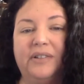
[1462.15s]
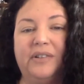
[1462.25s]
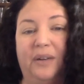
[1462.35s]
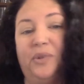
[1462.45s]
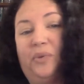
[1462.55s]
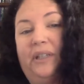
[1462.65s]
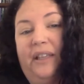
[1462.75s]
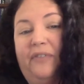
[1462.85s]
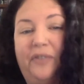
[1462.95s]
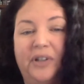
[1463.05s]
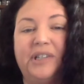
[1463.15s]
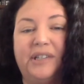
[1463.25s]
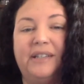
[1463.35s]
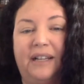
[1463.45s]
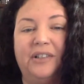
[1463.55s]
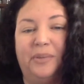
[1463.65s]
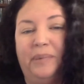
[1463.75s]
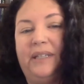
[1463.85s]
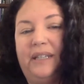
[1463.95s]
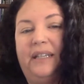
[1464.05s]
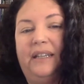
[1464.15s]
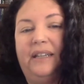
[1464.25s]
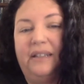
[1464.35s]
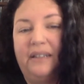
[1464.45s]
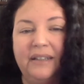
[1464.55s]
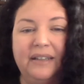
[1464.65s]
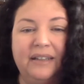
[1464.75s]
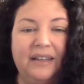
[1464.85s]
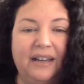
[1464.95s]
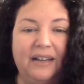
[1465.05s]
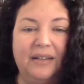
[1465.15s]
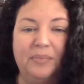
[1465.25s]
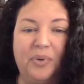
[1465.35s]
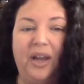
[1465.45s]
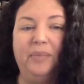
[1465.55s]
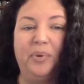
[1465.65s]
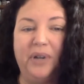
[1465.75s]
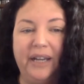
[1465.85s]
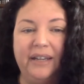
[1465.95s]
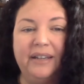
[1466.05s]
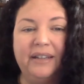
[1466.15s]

So that was really the first LGBT pride parade.